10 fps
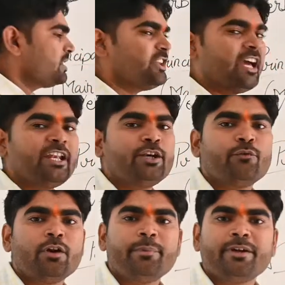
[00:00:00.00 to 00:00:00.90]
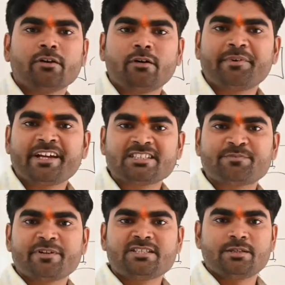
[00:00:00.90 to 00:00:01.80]
then it will be termed as
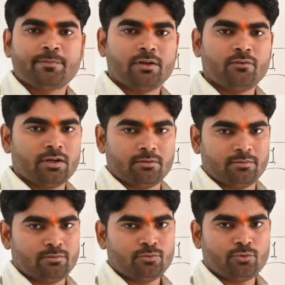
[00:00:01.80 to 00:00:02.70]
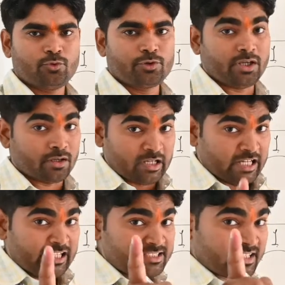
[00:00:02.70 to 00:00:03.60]
principal verb. Okay,
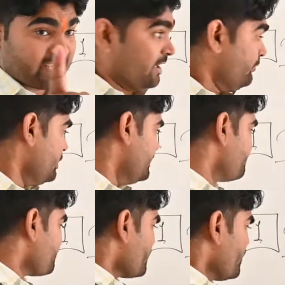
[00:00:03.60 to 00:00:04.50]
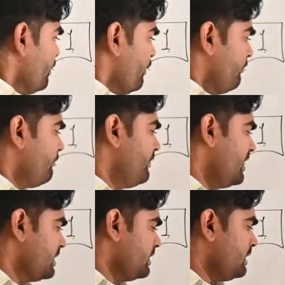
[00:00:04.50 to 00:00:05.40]
listen carefully.
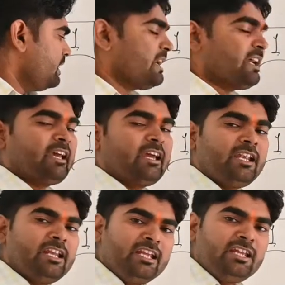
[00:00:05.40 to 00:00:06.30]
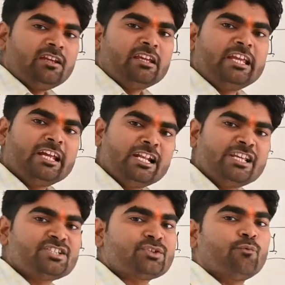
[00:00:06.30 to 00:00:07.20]
When any
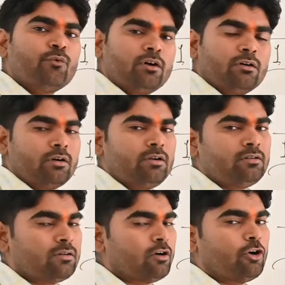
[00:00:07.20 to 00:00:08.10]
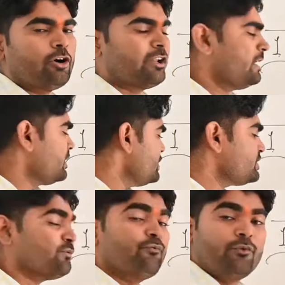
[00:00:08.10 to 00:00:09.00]
English word or
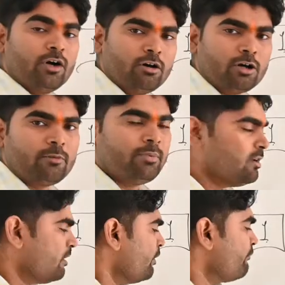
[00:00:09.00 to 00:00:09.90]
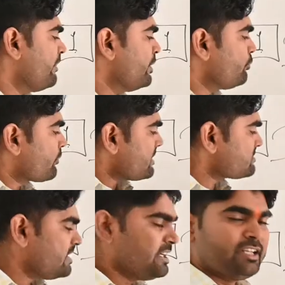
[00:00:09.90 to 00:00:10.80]
English verb, when you
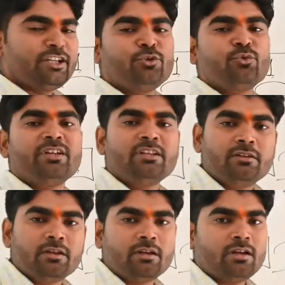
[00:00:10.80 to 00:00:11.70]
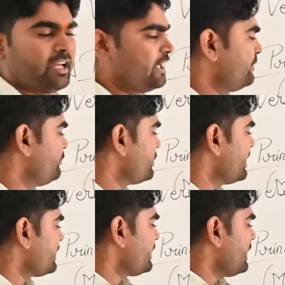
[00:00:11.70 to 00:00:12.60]
translate it into Hindi, and if you
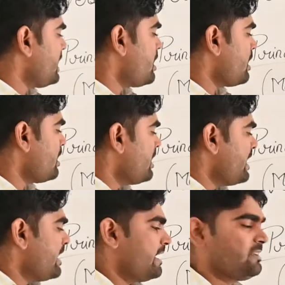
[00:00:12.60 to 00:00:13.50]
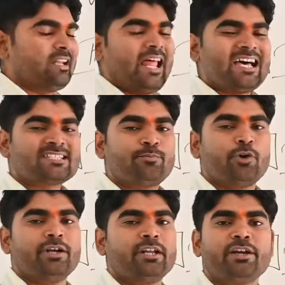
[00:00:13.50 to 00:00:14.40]
get na at the last
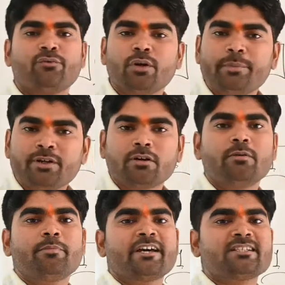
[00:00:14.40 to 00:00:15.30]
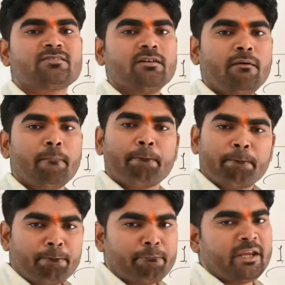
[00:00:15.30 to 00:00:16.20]
point, it will be termed as the
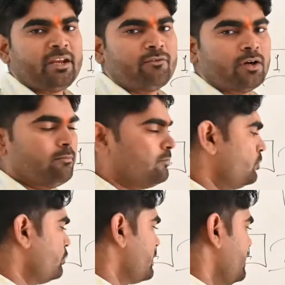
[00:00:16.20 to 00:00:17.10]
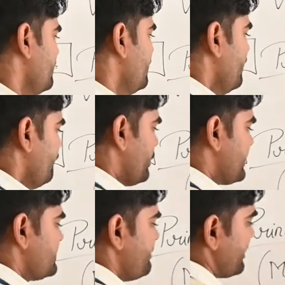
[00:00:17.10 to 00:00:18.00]
main verb. Okay, for
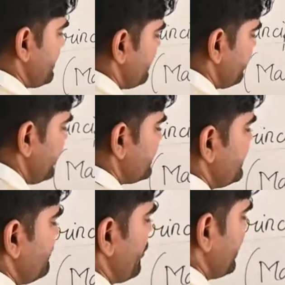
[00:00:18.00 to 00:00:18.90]
example, let's see more